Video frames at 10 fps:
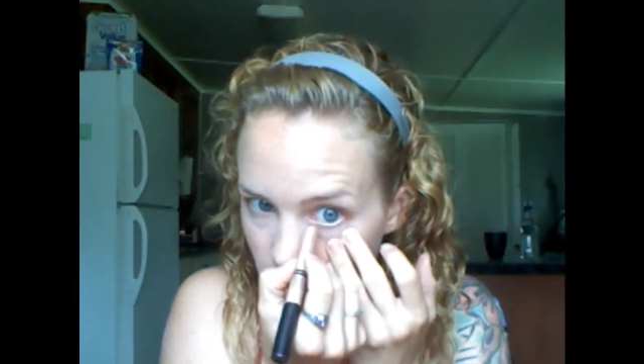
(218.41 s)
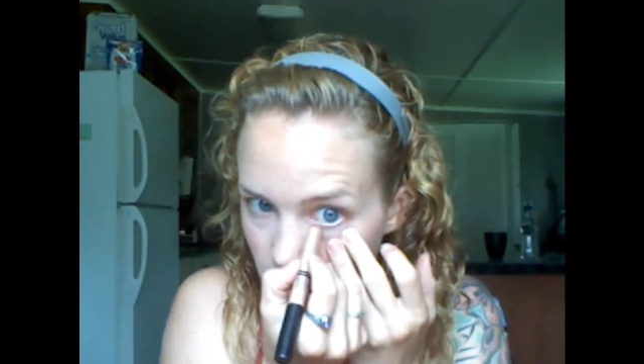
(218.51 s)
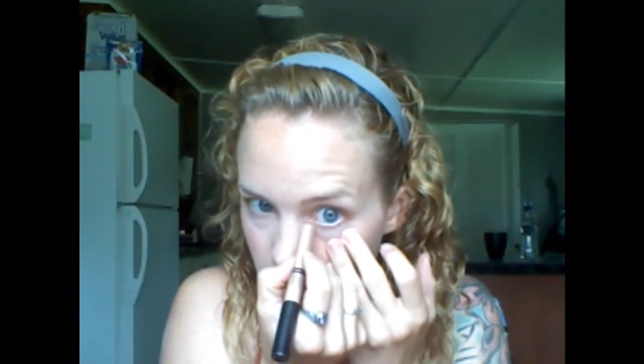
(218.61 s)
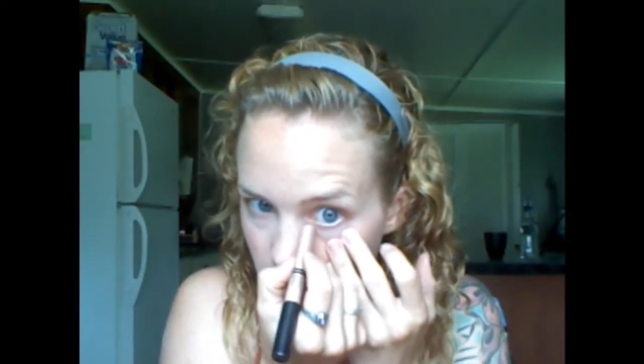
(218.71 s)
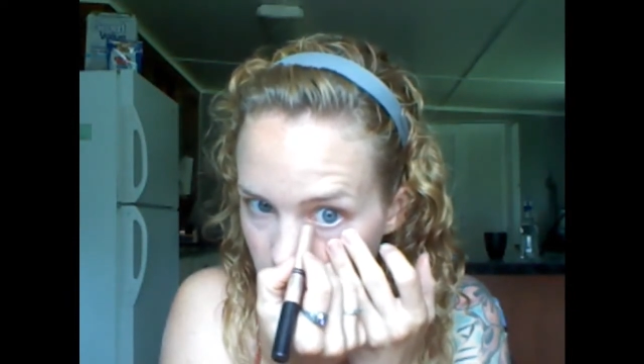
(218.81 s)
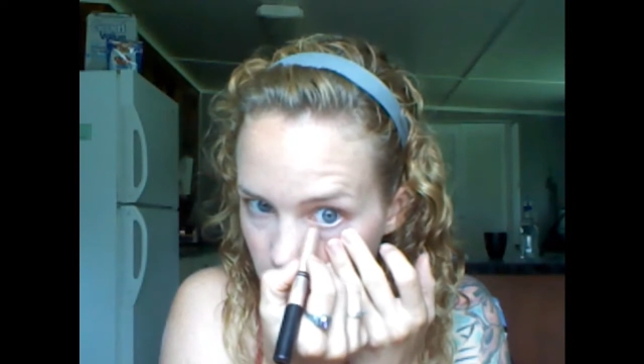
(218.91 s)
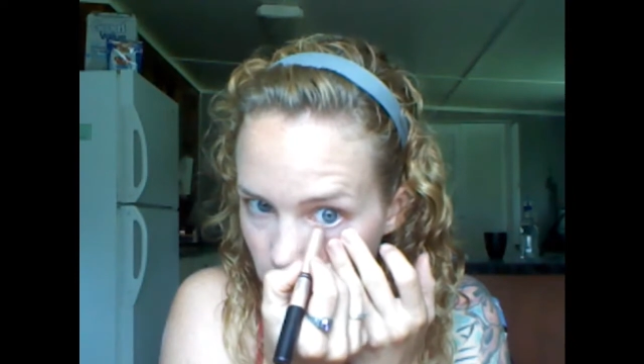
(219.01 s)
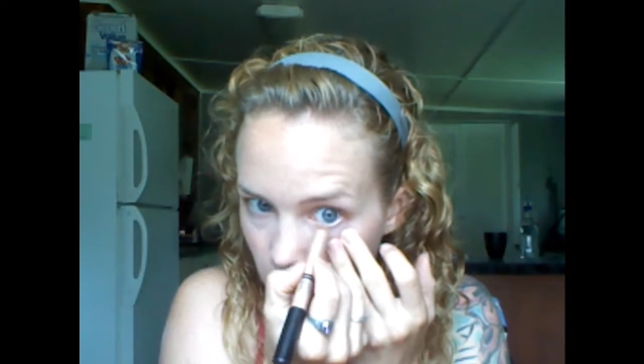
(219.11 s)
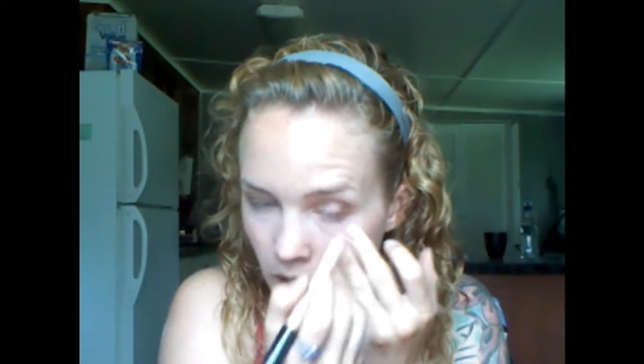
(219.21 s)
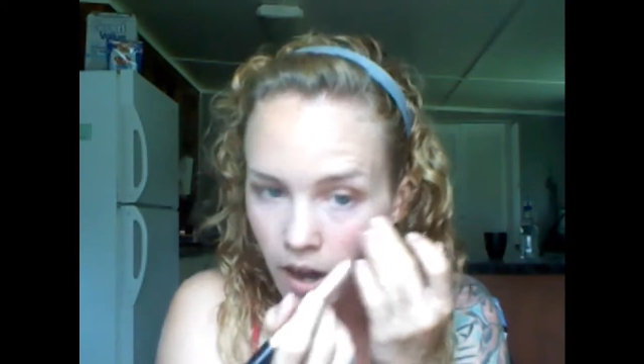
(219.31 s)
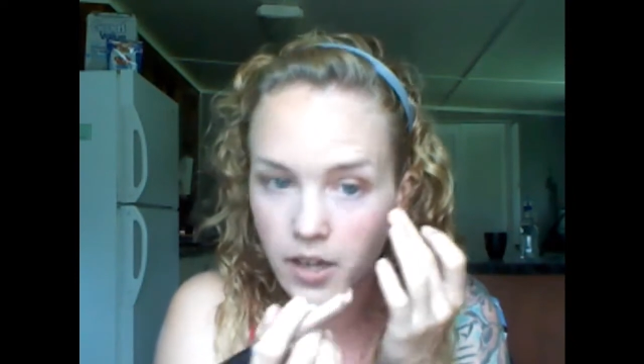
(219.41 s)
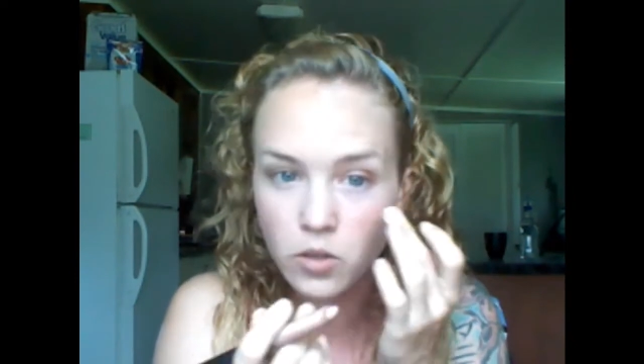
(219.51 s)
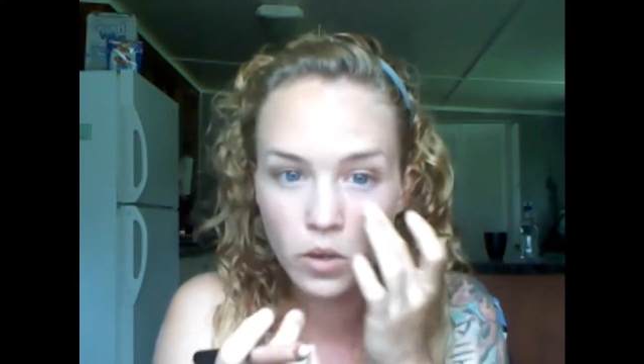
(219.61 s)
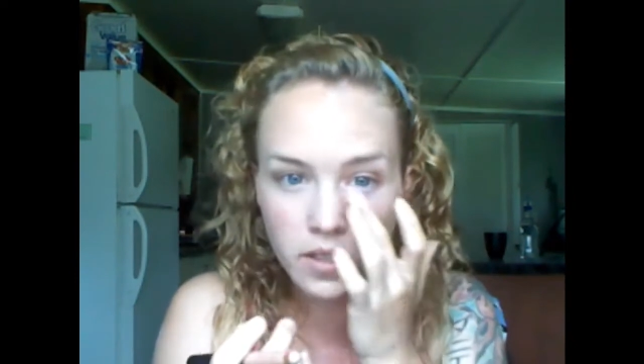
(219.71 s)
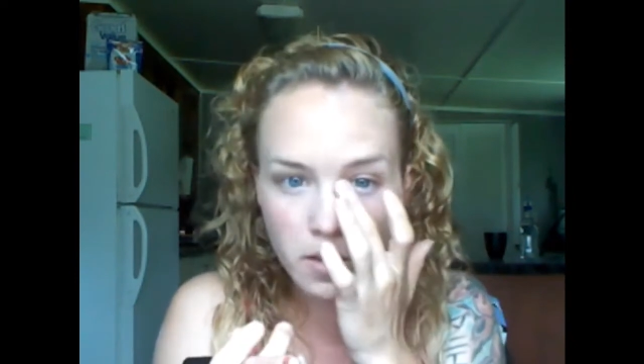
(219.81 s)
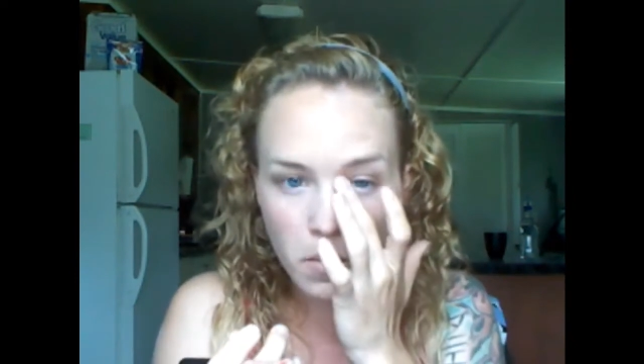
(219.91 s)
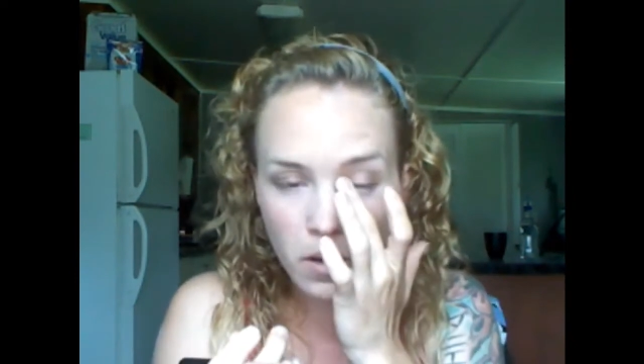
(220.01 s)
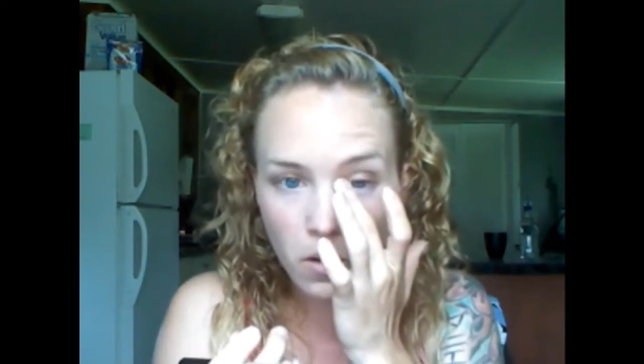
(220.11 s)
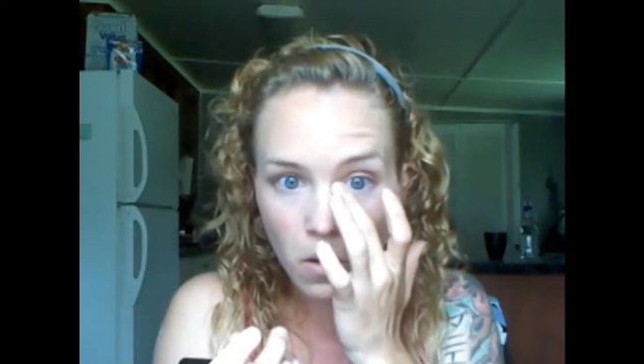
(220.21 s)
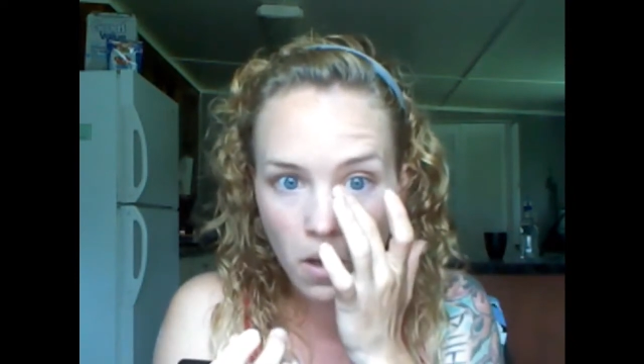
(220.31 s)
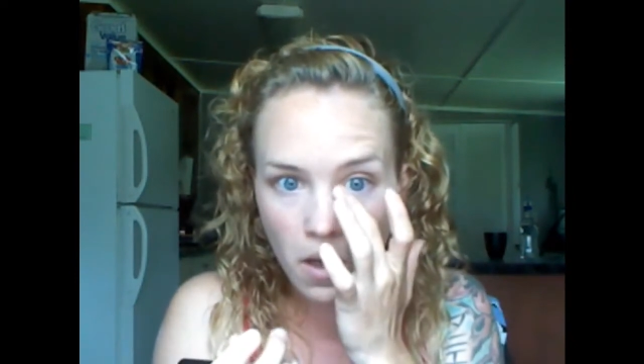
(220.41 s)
underneath your eye towards the middle,